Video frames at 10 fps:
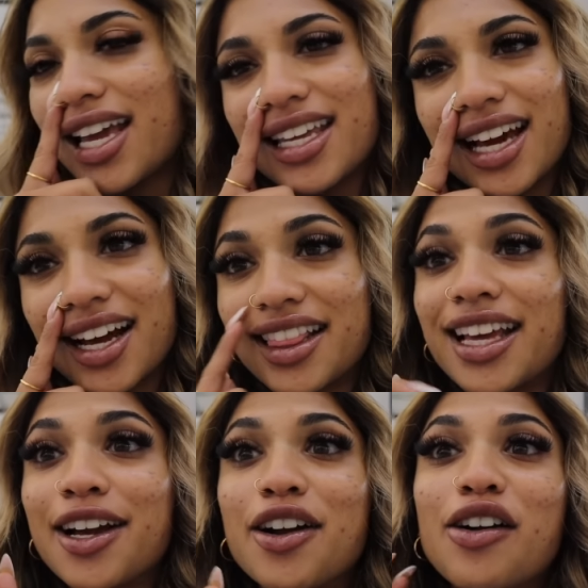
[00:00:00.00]
yeah,
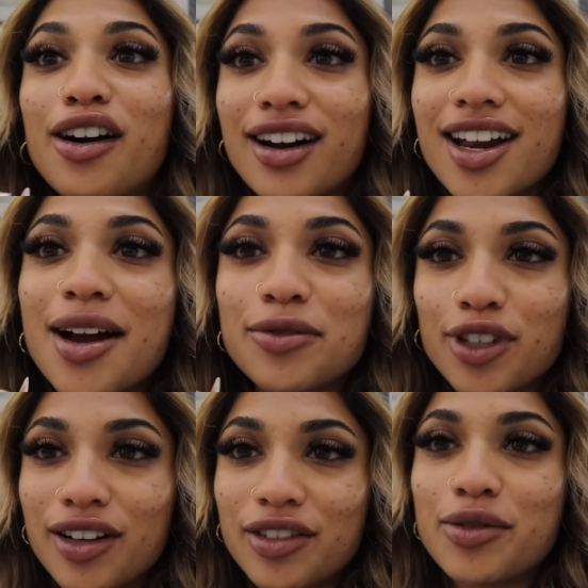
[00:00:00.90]
thank God I'm
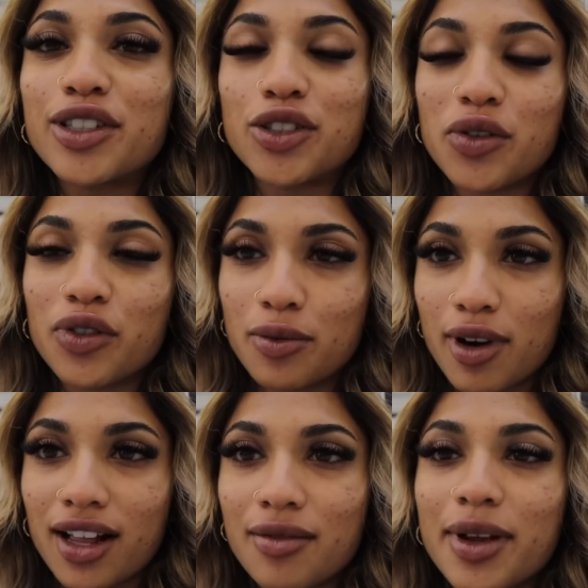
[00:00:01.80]
traveling with two of her
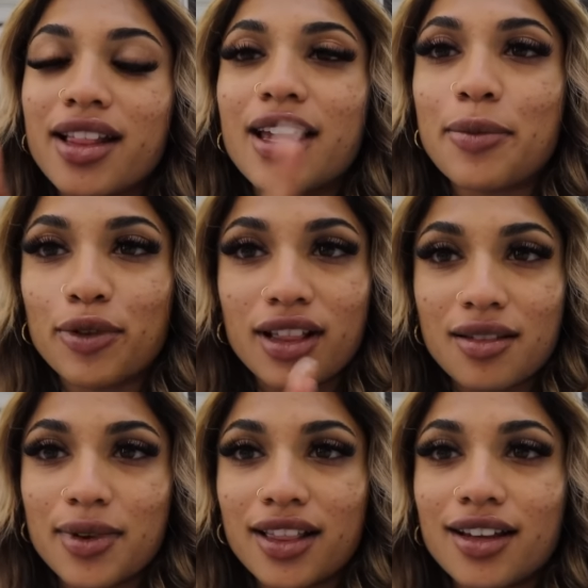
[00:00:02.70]
bridesmaids, April and
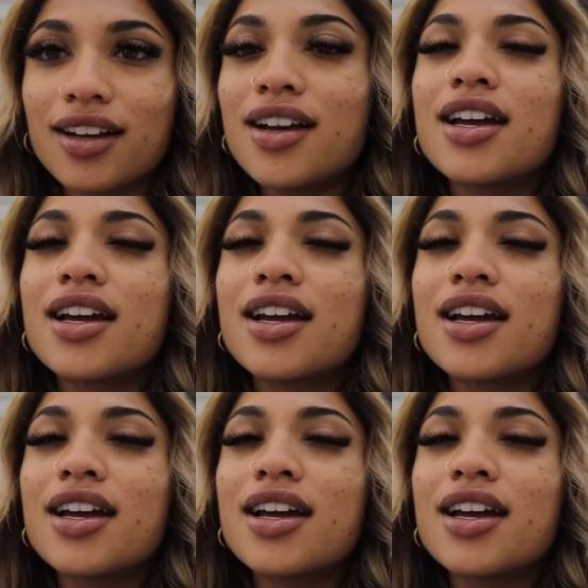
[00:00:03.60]
Samantha,